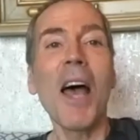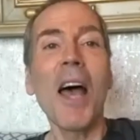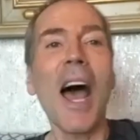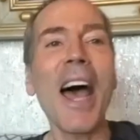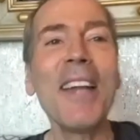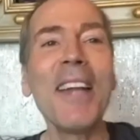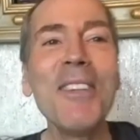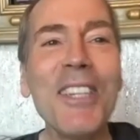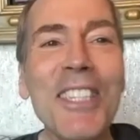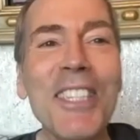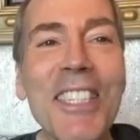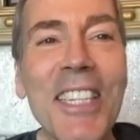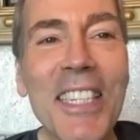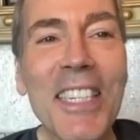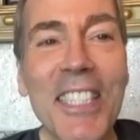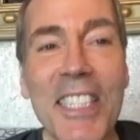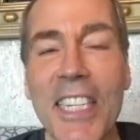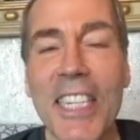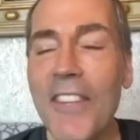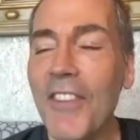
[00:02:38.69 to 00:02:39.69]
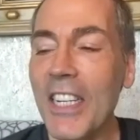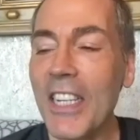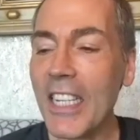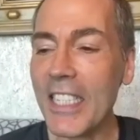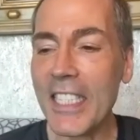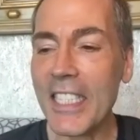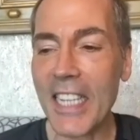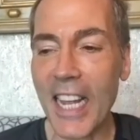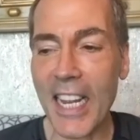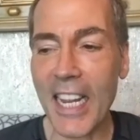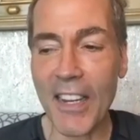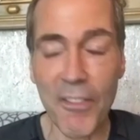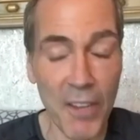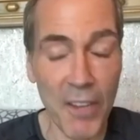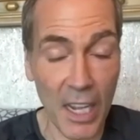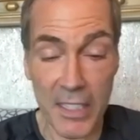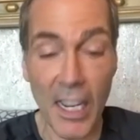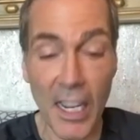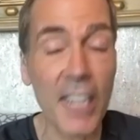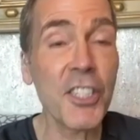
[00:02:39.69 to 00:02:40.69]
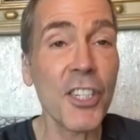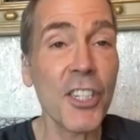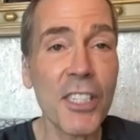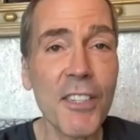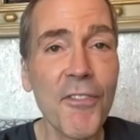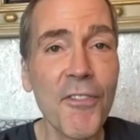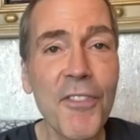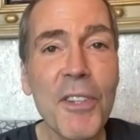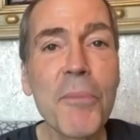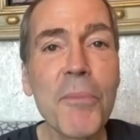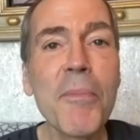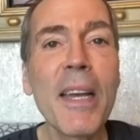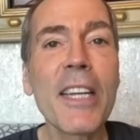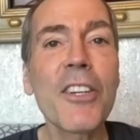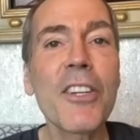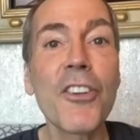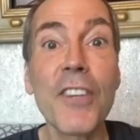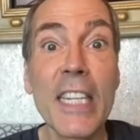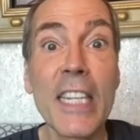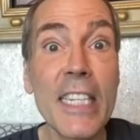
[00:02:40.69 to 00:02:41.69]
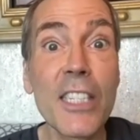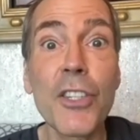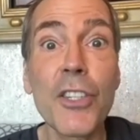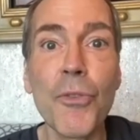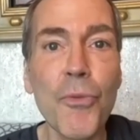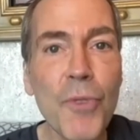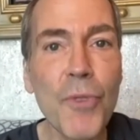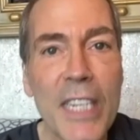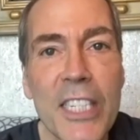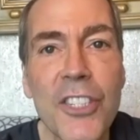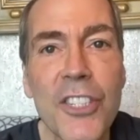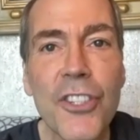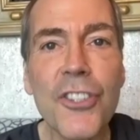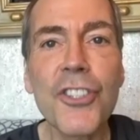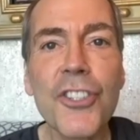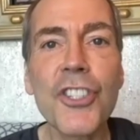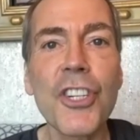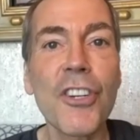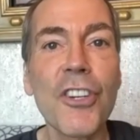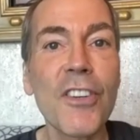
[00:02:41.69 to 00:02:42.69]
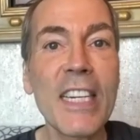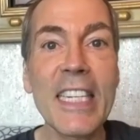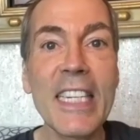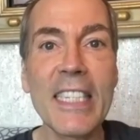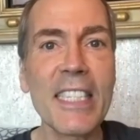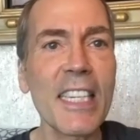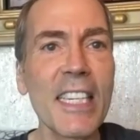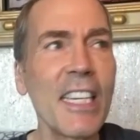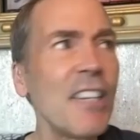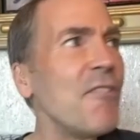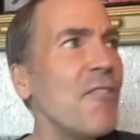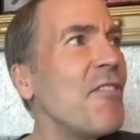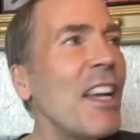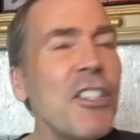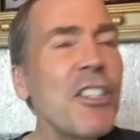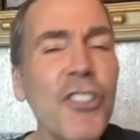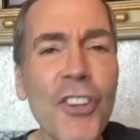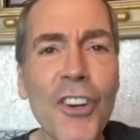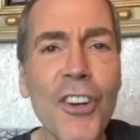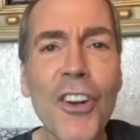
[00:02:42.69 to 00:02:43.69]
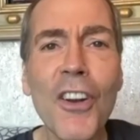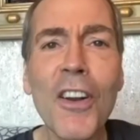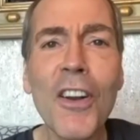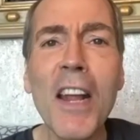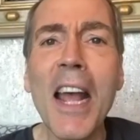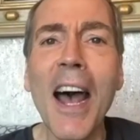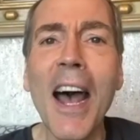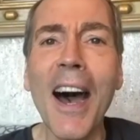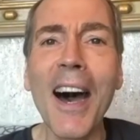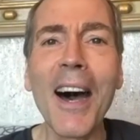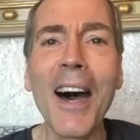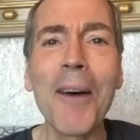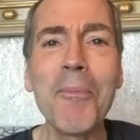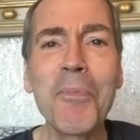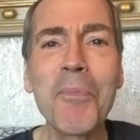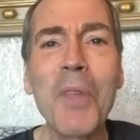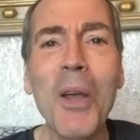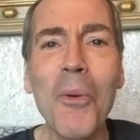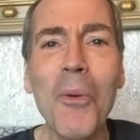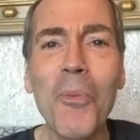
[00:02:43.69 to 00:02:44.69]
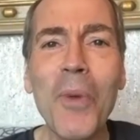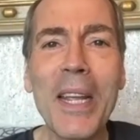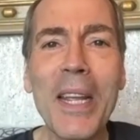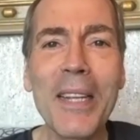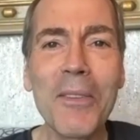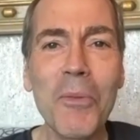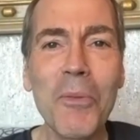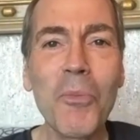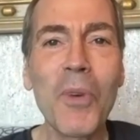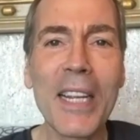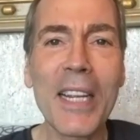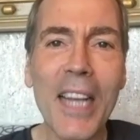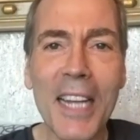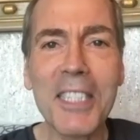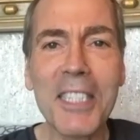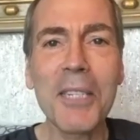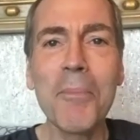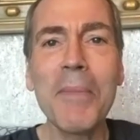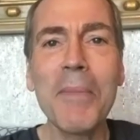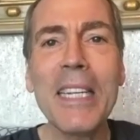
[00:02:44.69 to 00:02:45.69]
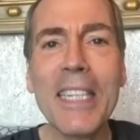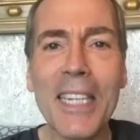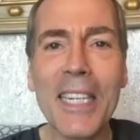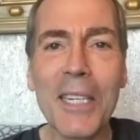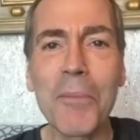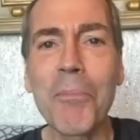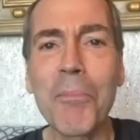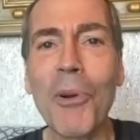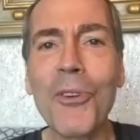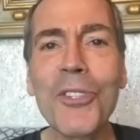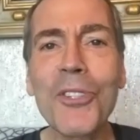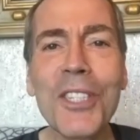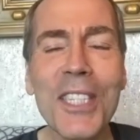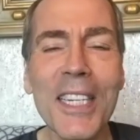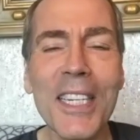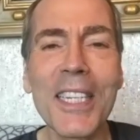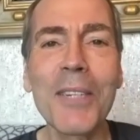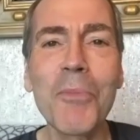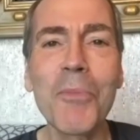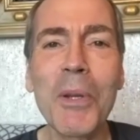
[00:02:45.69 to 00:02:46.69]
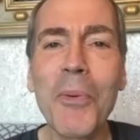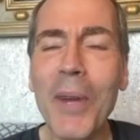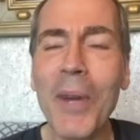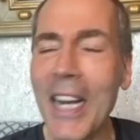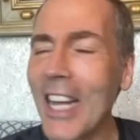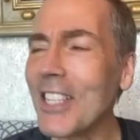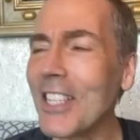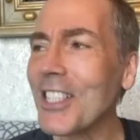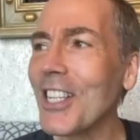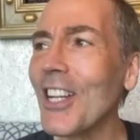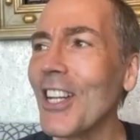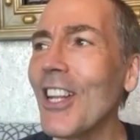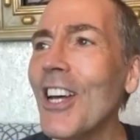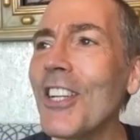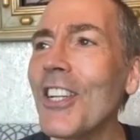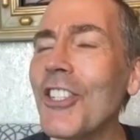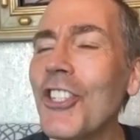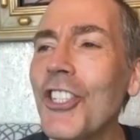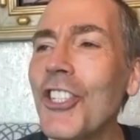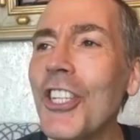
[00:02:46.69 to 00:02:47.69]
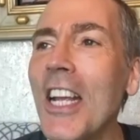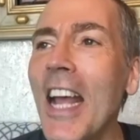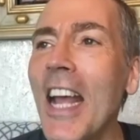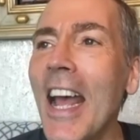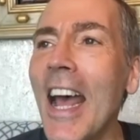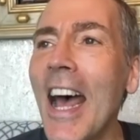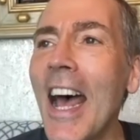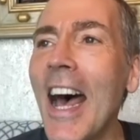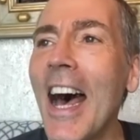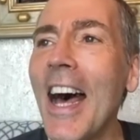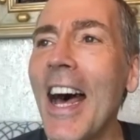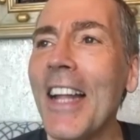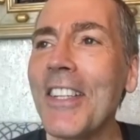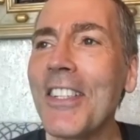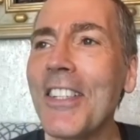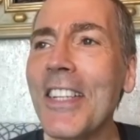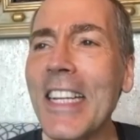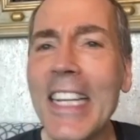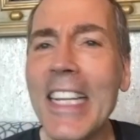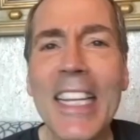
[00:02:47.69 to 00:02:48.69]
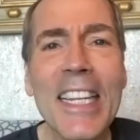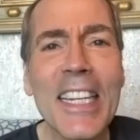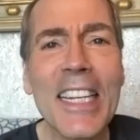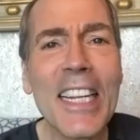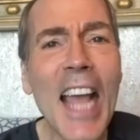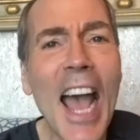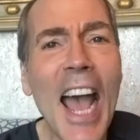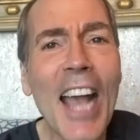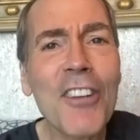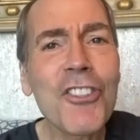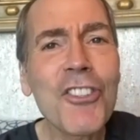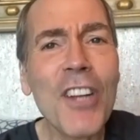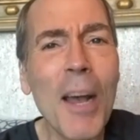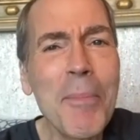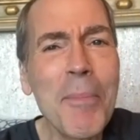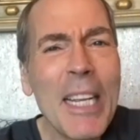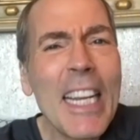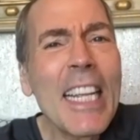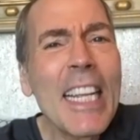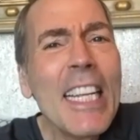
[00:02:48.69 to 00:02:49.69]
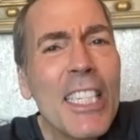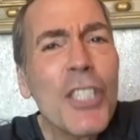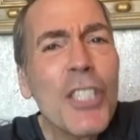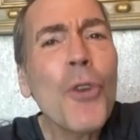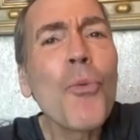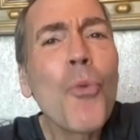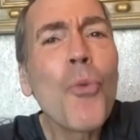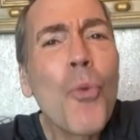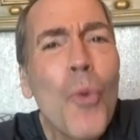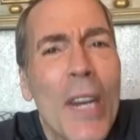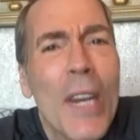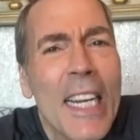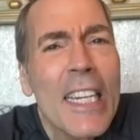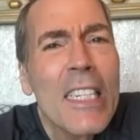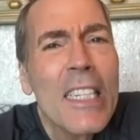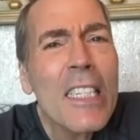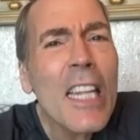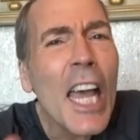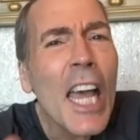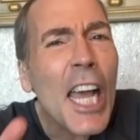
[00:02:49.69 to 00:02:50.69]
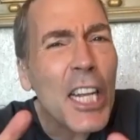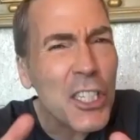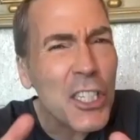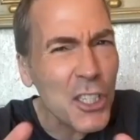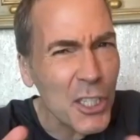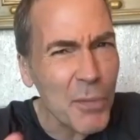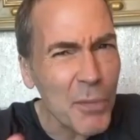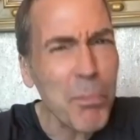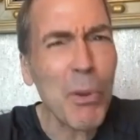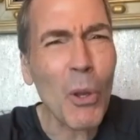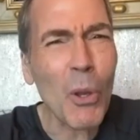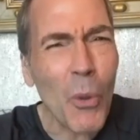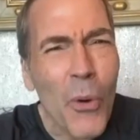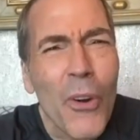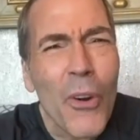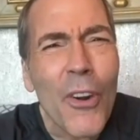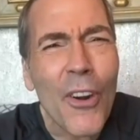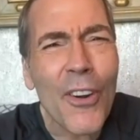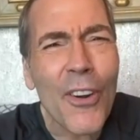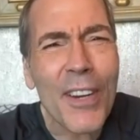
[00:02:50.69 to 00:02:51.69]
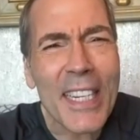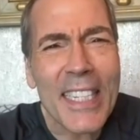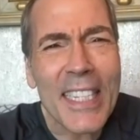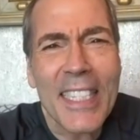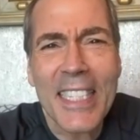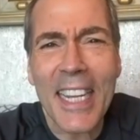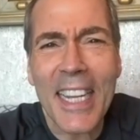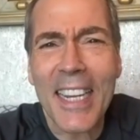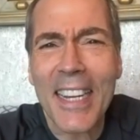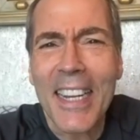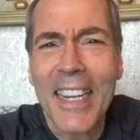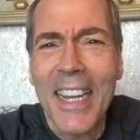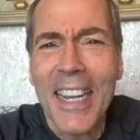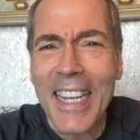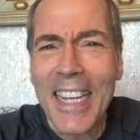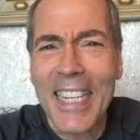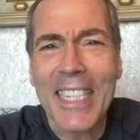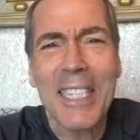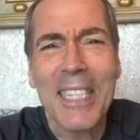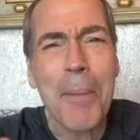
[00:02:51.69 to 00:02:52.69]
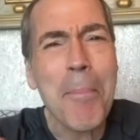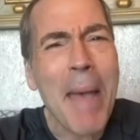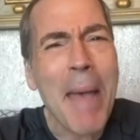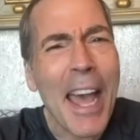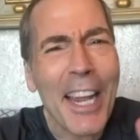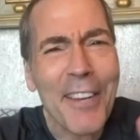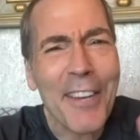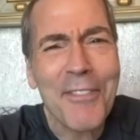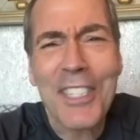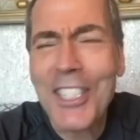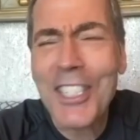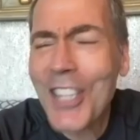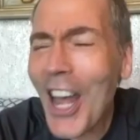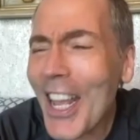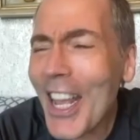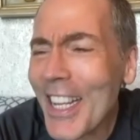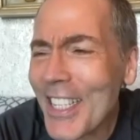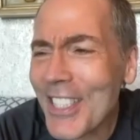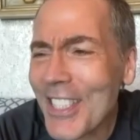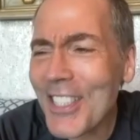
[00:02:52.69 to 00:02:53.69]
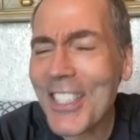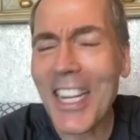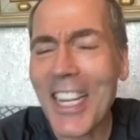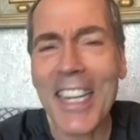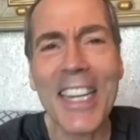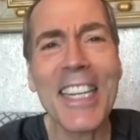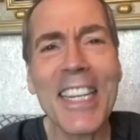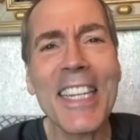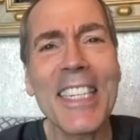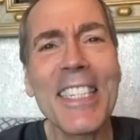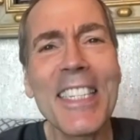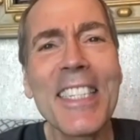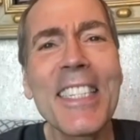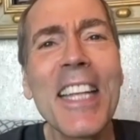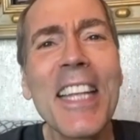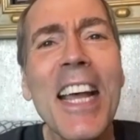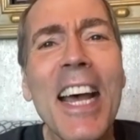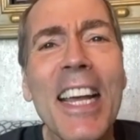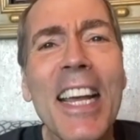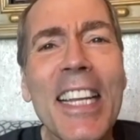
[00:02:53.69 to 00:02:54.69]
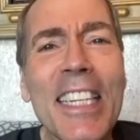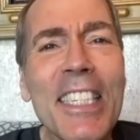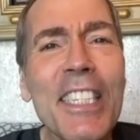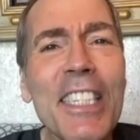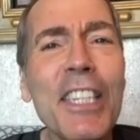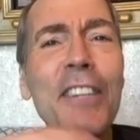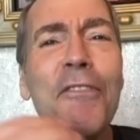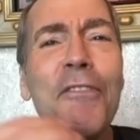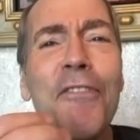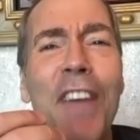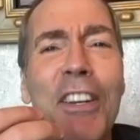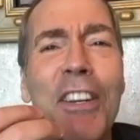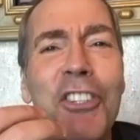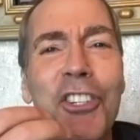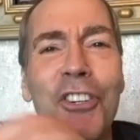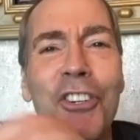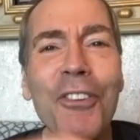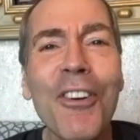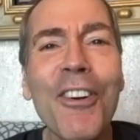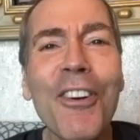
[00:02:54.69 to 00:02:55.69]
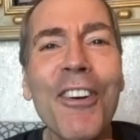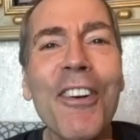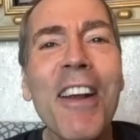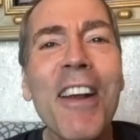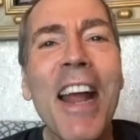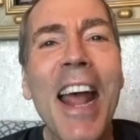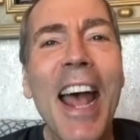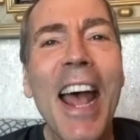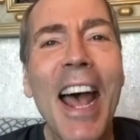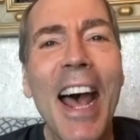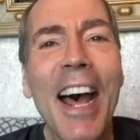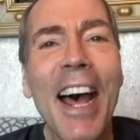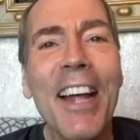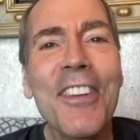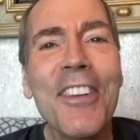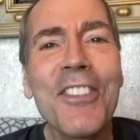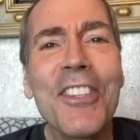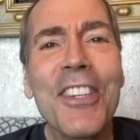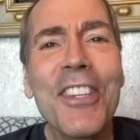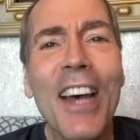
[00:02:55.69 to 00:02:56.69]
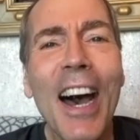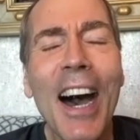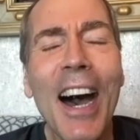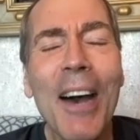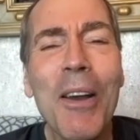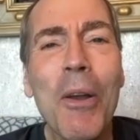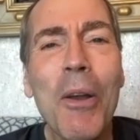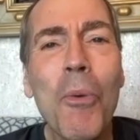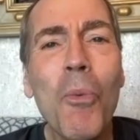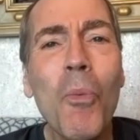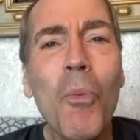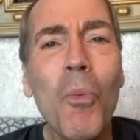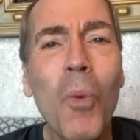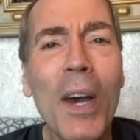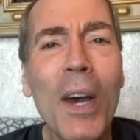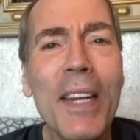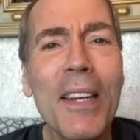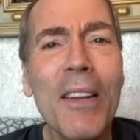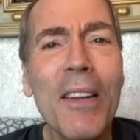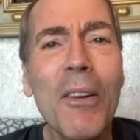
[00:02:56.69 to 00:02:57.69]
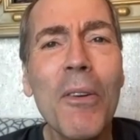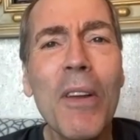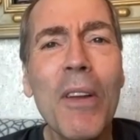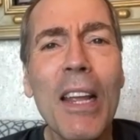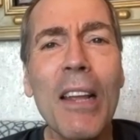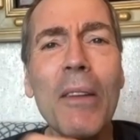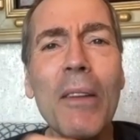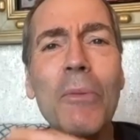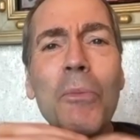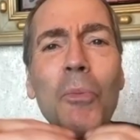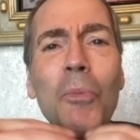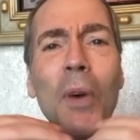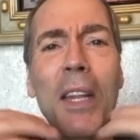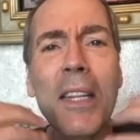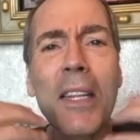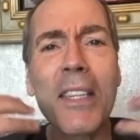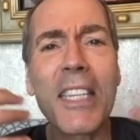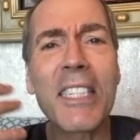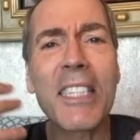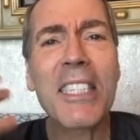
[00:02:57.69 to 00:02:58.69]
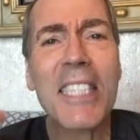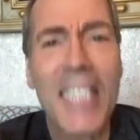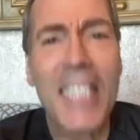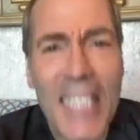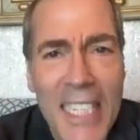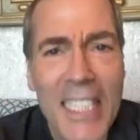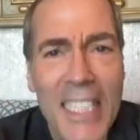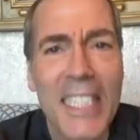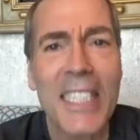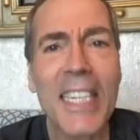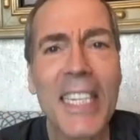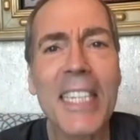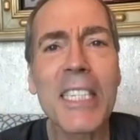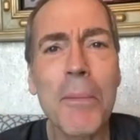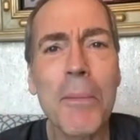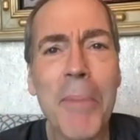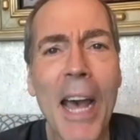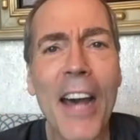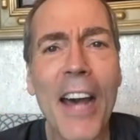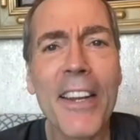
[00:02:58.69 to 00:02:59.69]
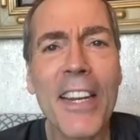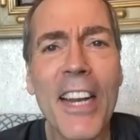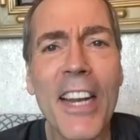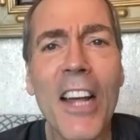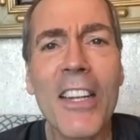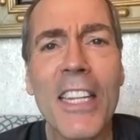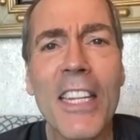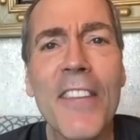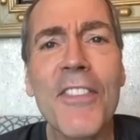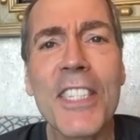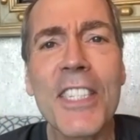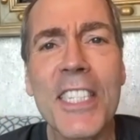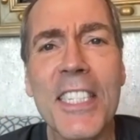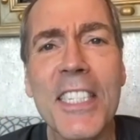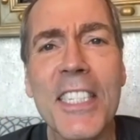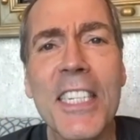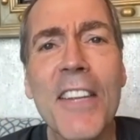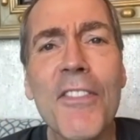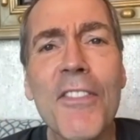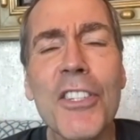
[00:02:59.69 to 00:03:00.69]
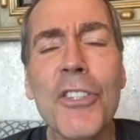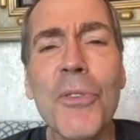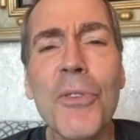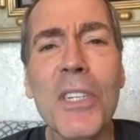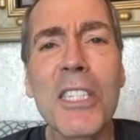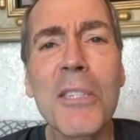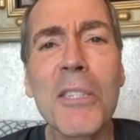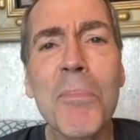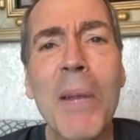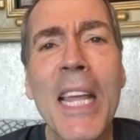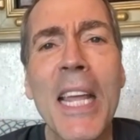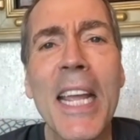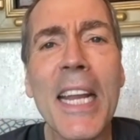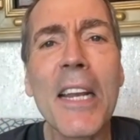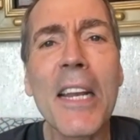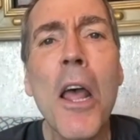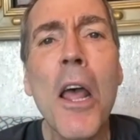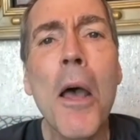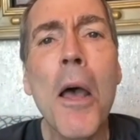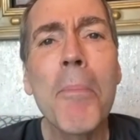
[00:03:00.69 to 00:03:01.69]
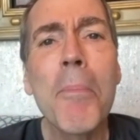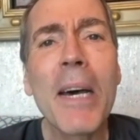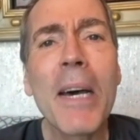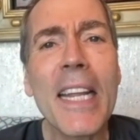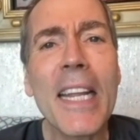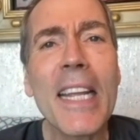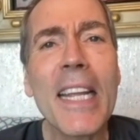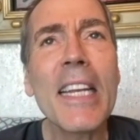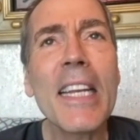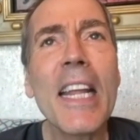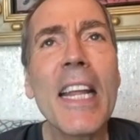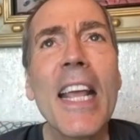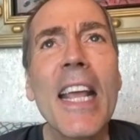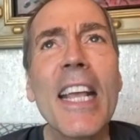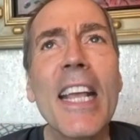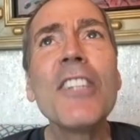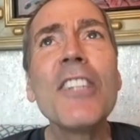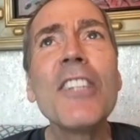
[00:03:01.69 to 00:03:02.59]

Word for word: and Steven is a not just a filmmaker, he's a researcher, he's an adventurer. We got to meet in person, and we went out to lunch. And he actually, I mean, he's a real explorer. He's a man of science, and he's an adventurer. And what The Six is about, and I'll leave it to Steven to explain, but it